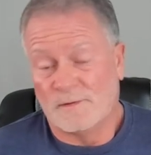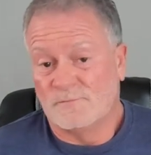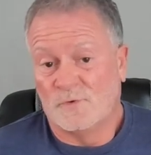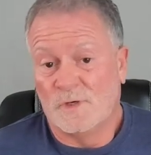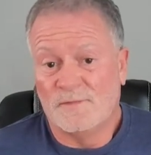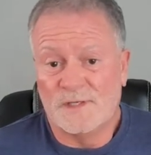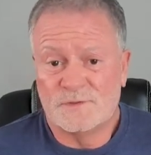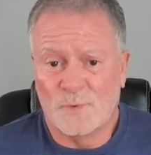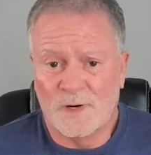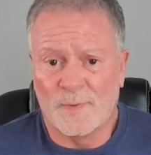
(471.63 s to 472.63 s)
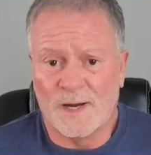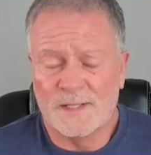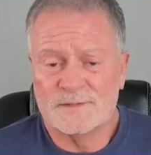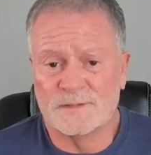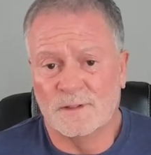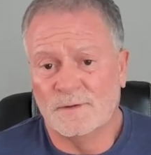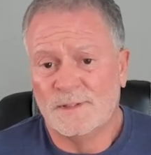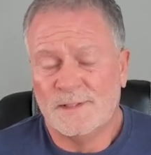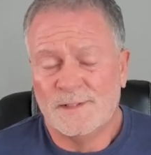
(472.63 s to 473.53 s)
And well, they swear by it. So